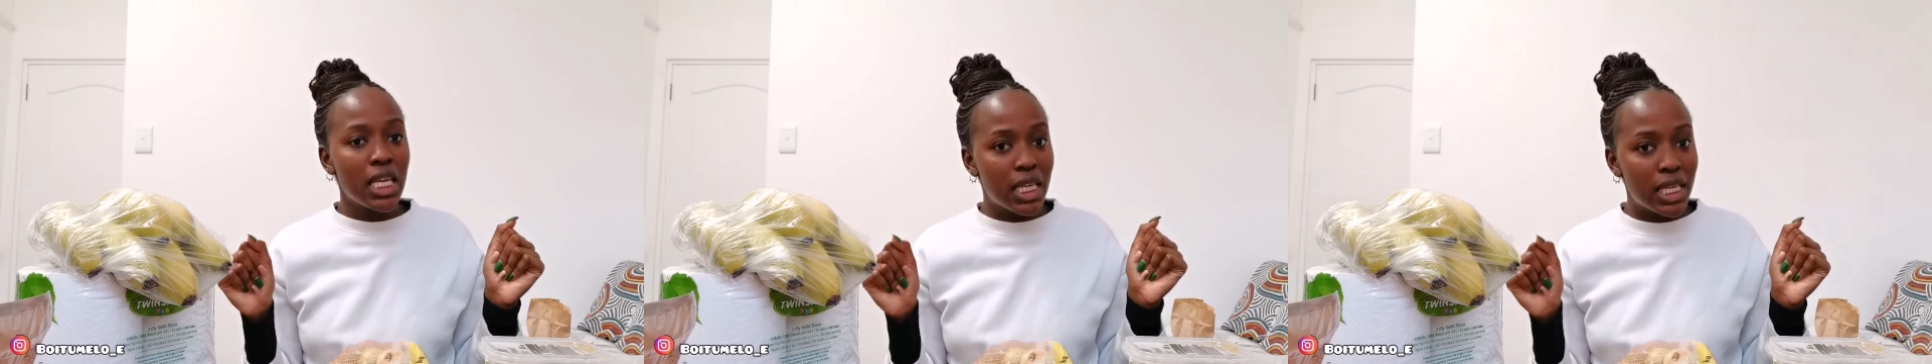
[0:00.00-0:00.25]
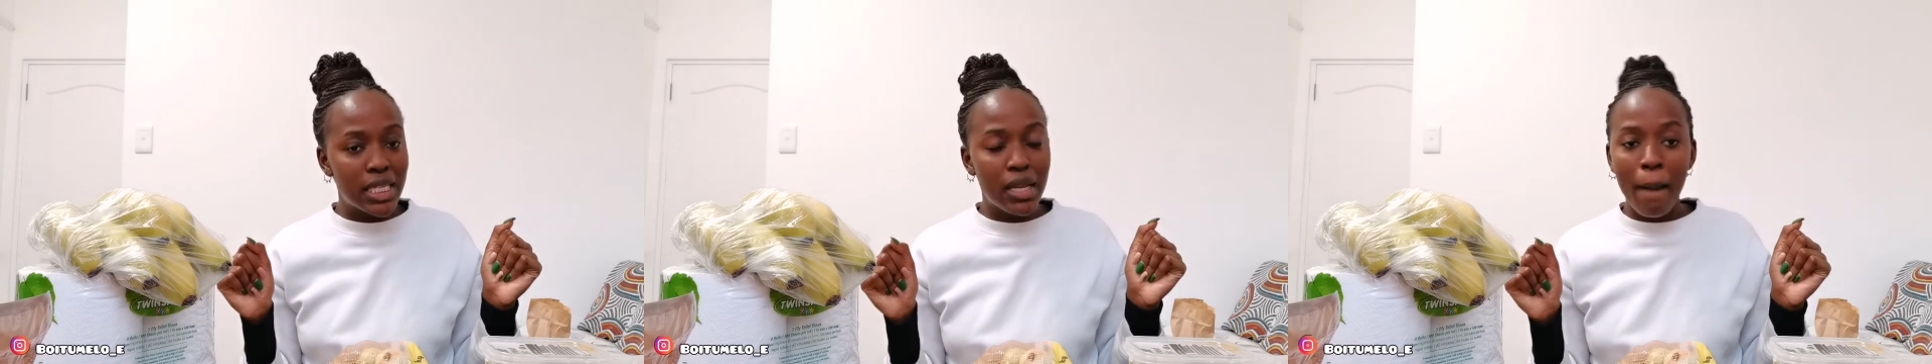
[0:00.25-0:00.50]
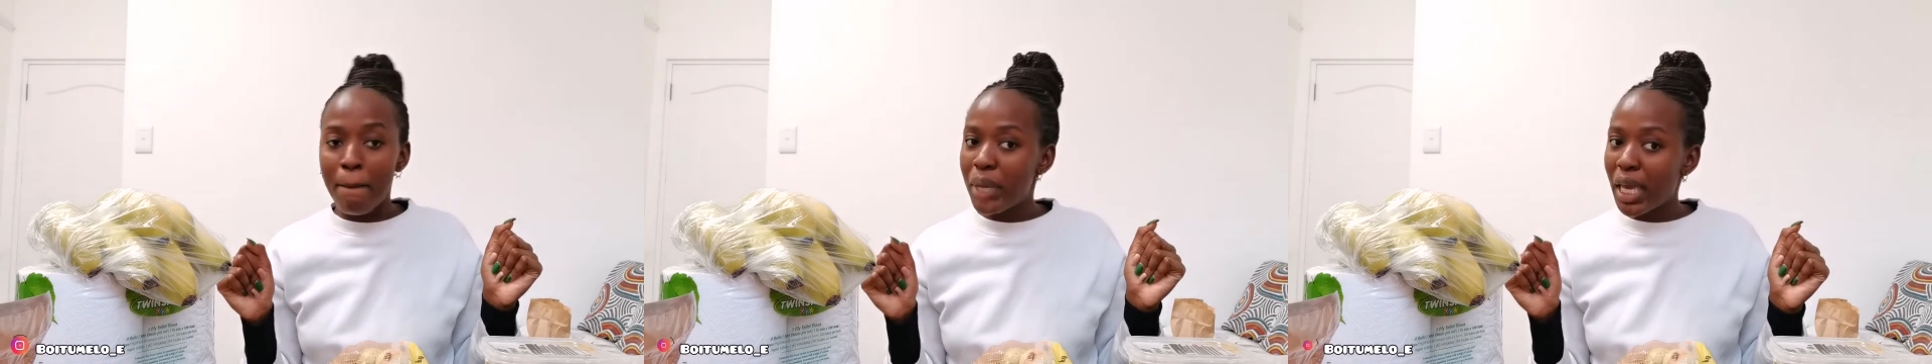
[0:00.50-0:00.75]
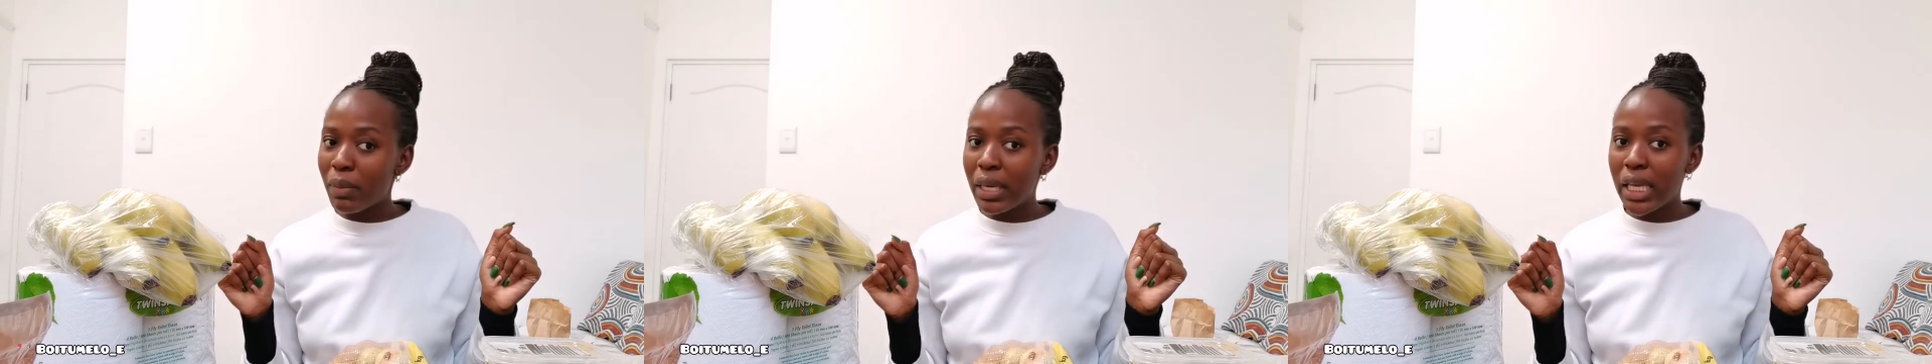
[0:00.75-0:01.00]
eat,
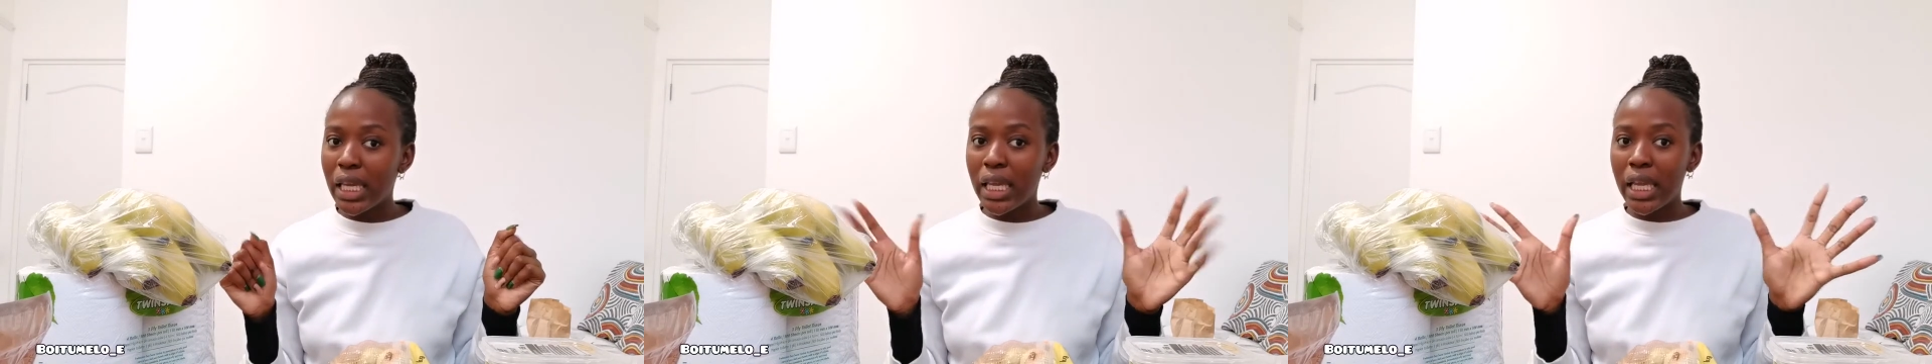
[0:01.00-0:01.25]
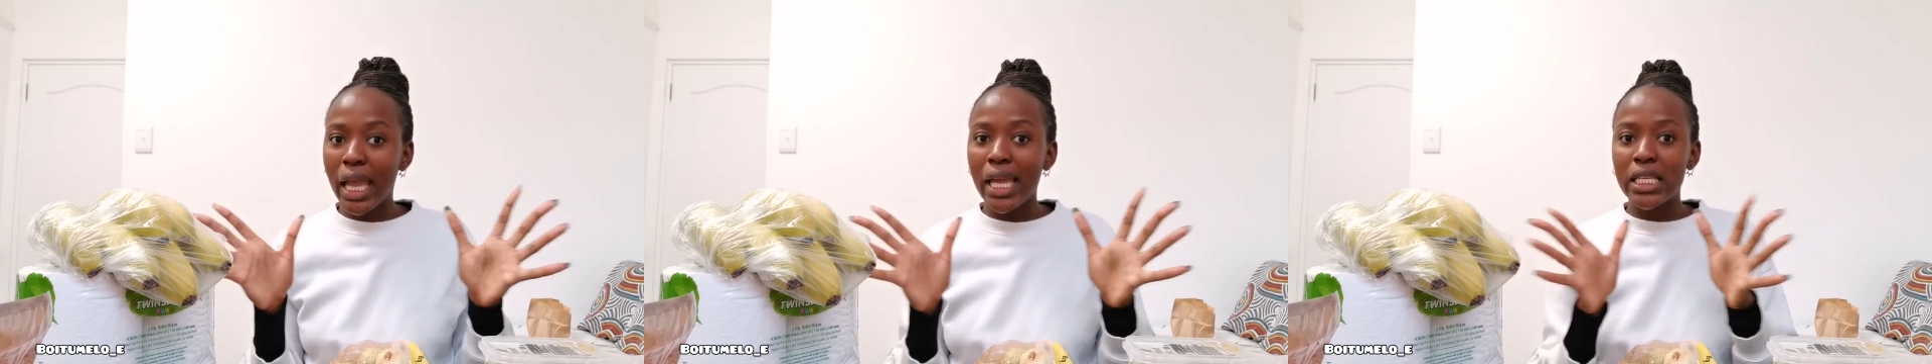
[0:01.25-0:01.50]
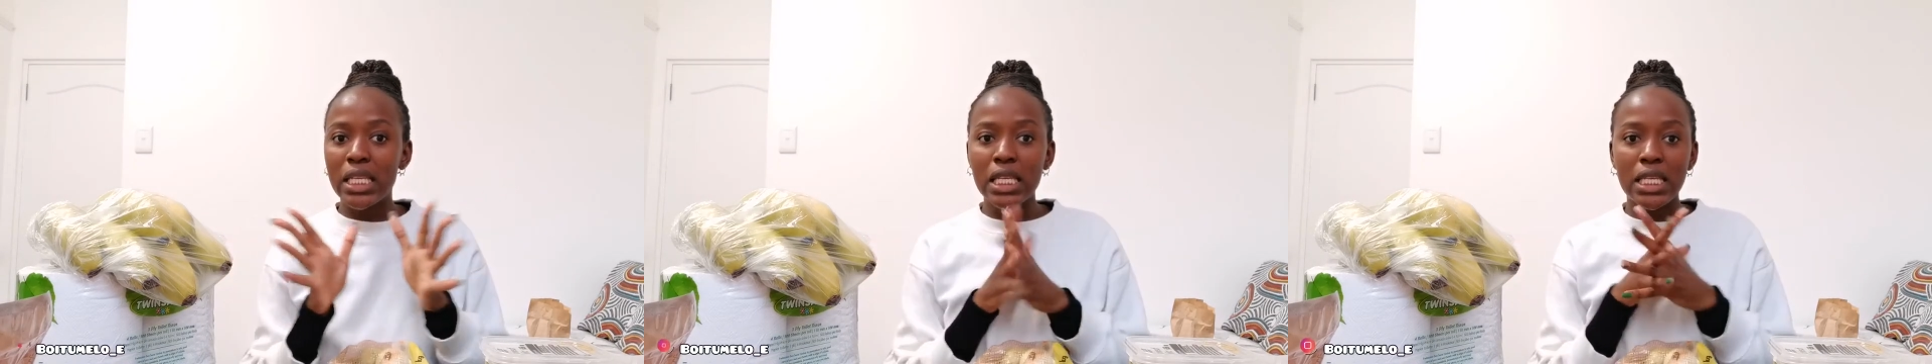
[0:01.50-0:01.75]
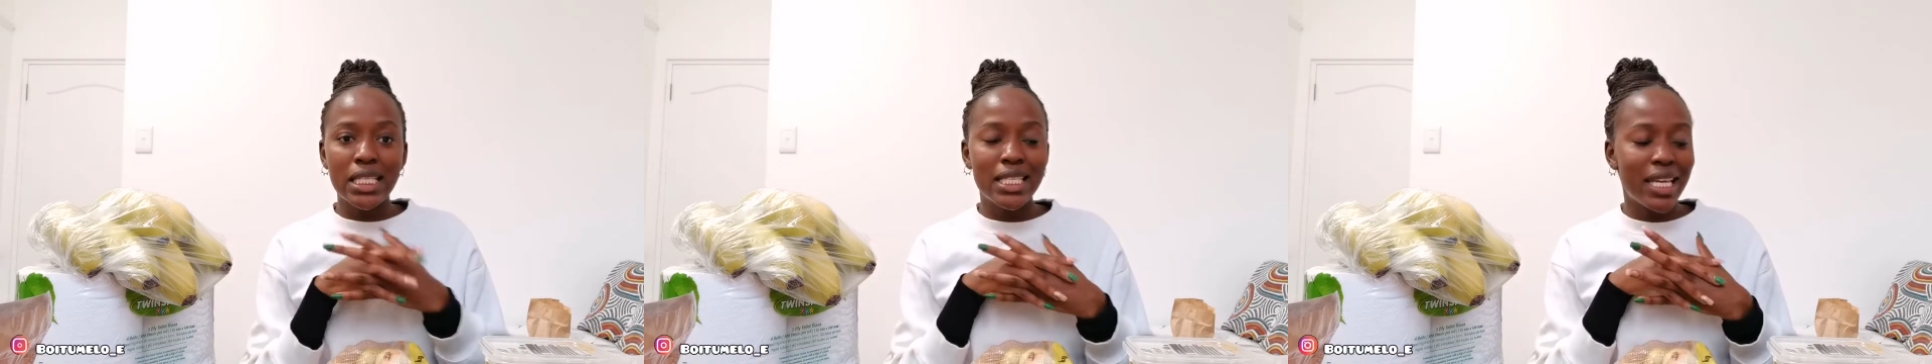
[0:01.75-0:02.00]
baby, and
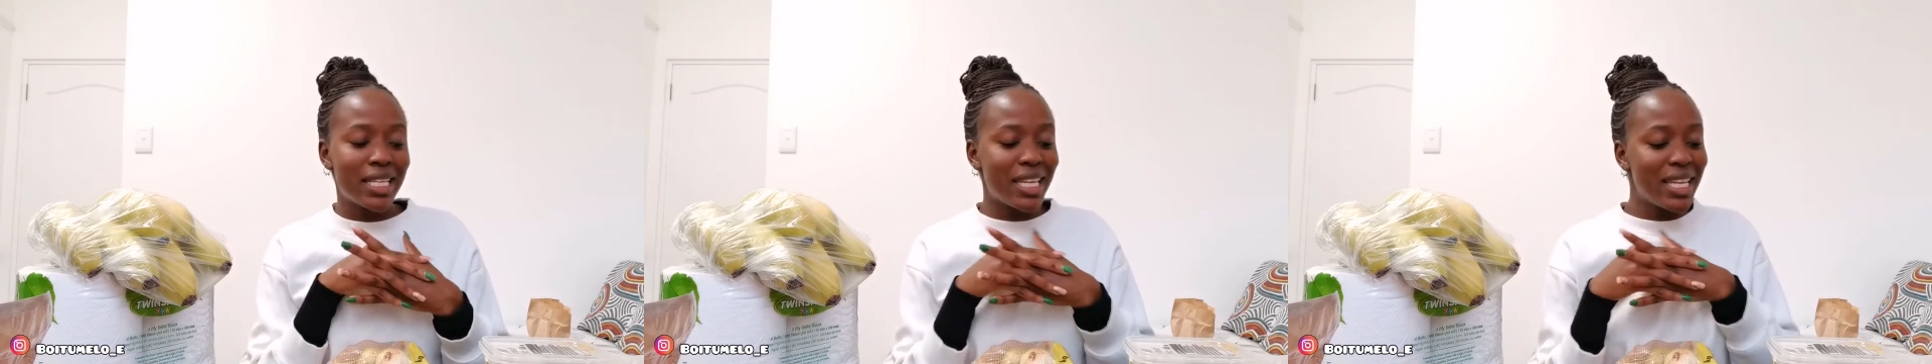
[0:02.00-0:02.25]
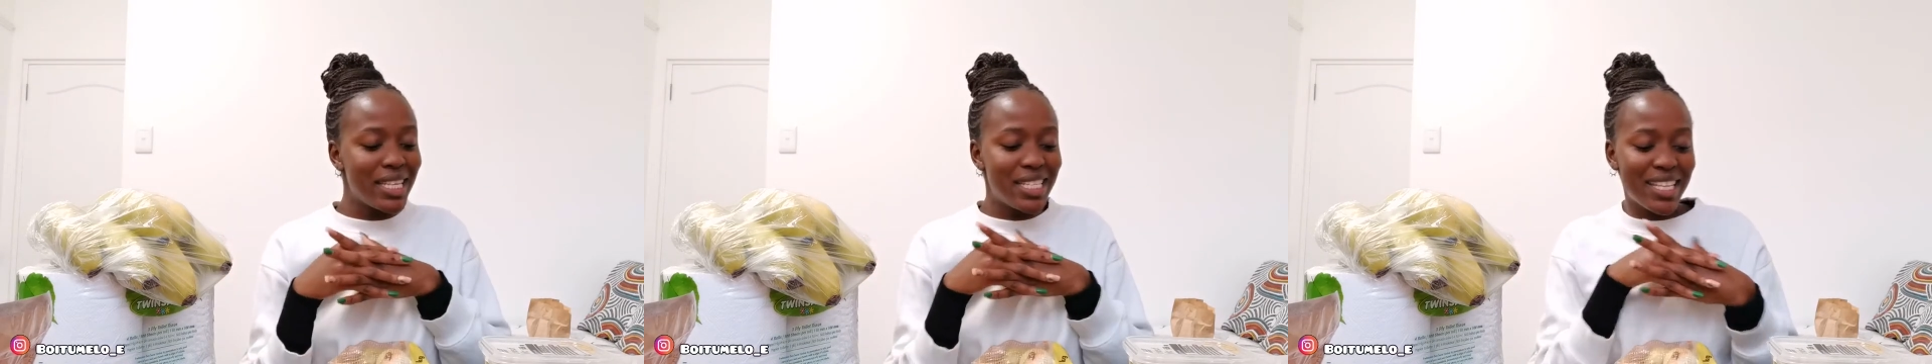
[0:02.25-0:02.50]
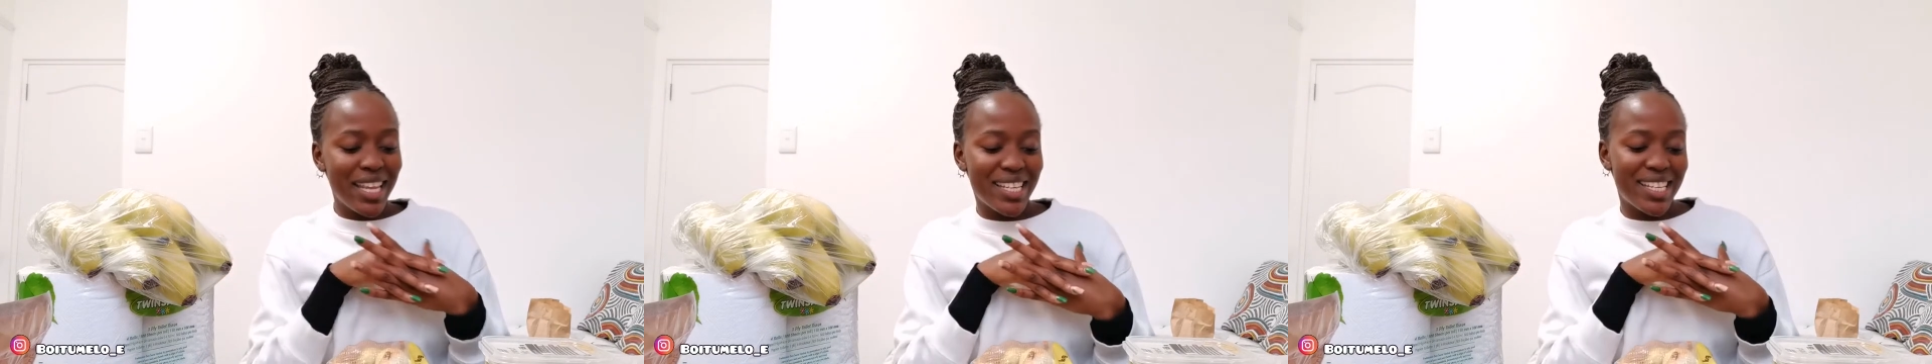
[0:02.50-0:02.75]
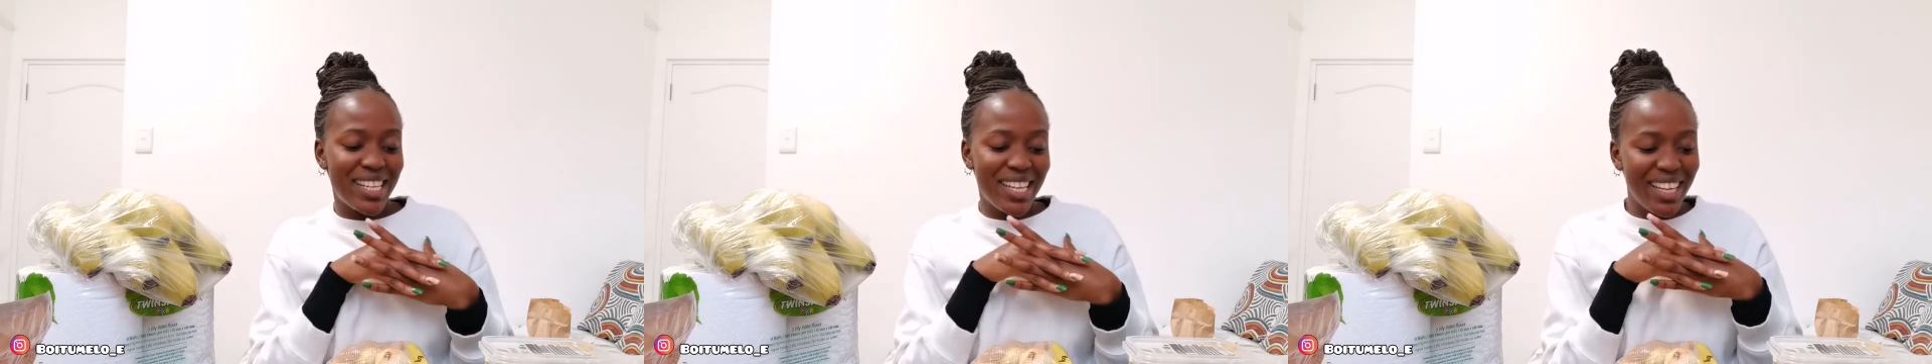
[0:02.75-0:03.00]
eat and eat and